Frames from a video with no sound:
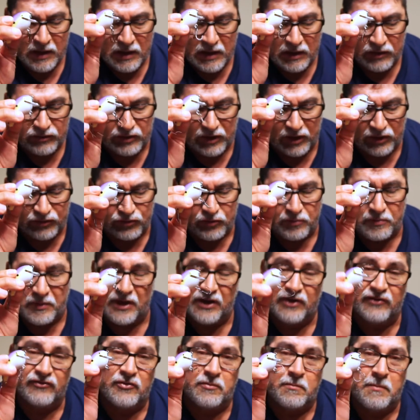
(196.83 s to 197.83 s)
It's also
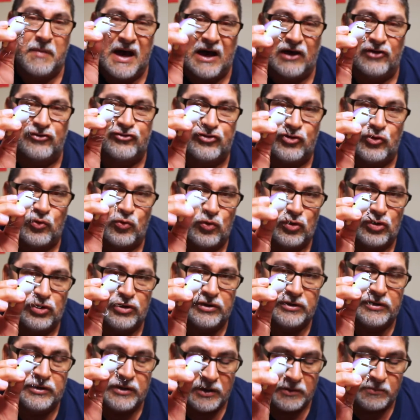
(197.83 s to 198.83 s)
made of a balsa
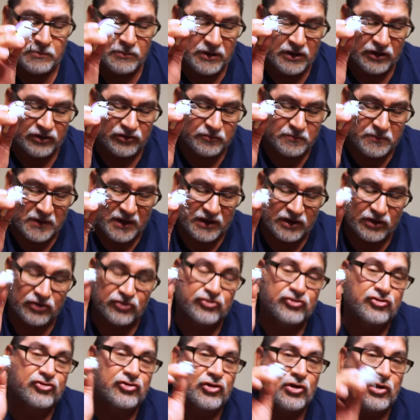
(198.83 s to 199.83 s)
wood, but it's made
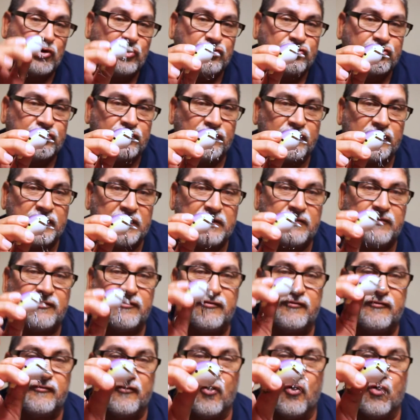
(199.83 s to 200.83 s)
exclusively
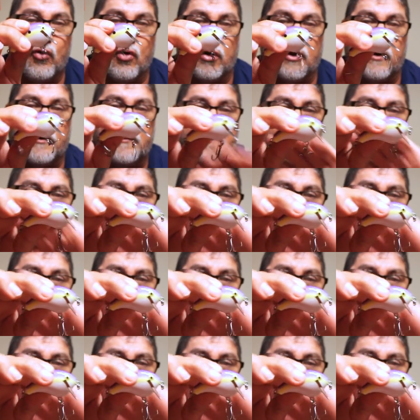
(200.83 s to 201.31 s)
for